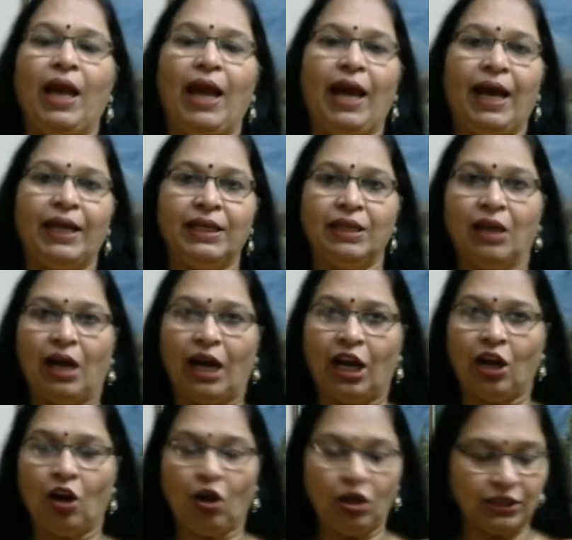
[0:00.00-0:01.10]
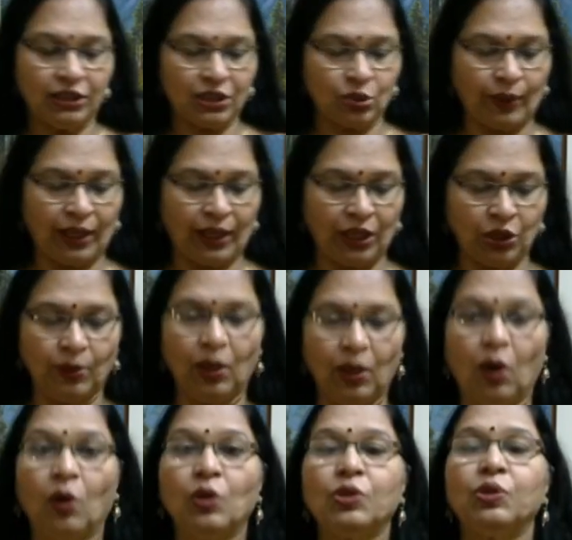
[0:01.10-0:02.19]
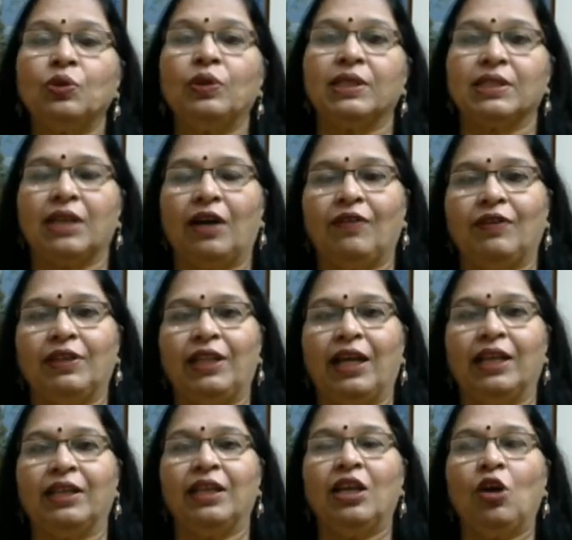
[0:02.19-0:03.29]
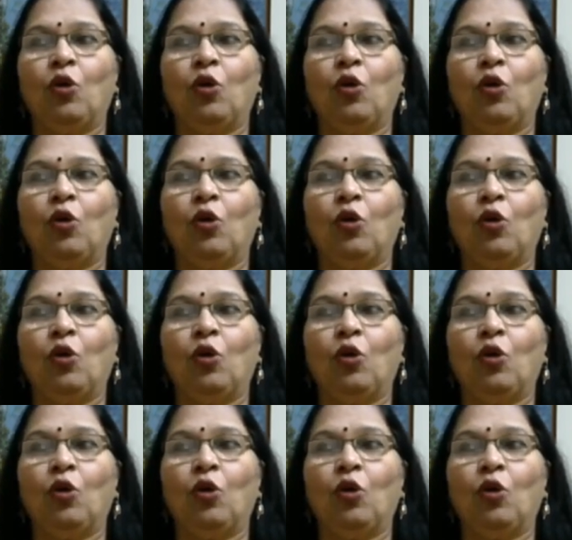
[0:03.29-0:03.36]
And along this way, you will also discover that